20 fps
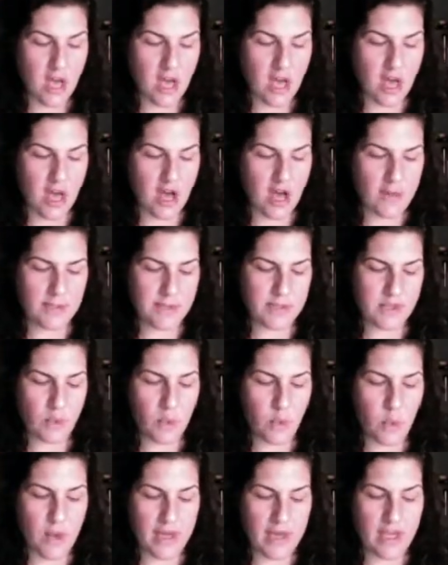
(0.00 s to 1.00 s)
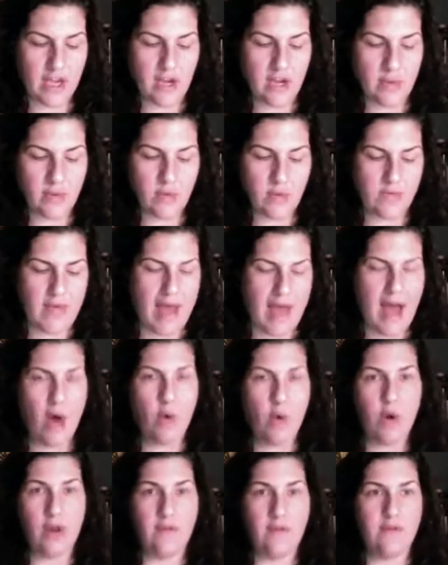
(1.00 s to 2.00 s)
So what can you move
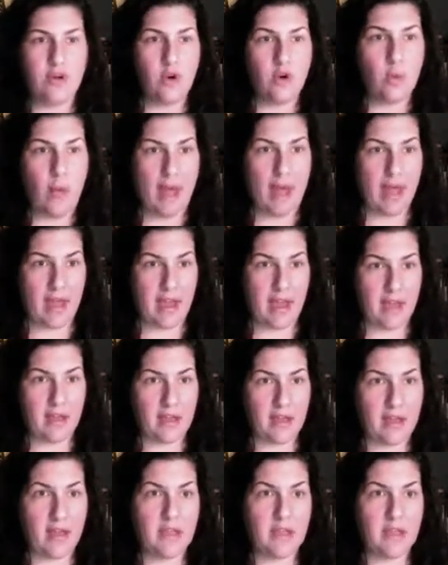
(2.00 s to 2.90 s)
out of your way